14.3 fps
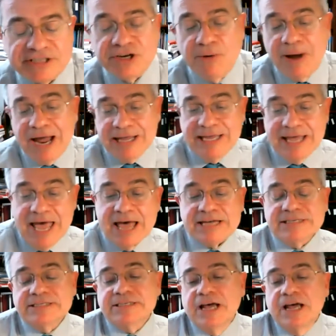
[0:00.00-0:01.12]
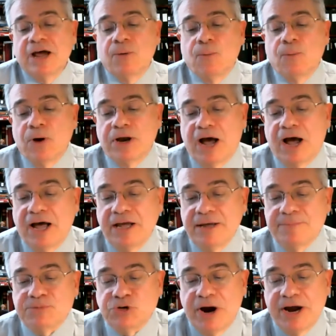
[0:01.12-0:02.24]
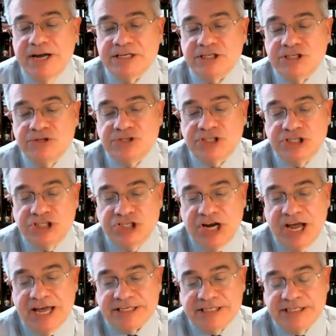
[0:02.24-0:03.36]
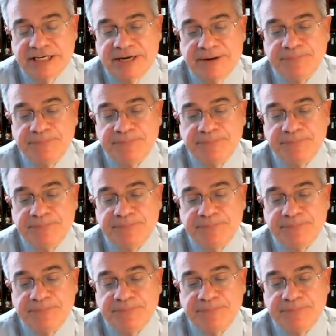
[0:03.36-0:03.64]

So I guess what I am trying to suggest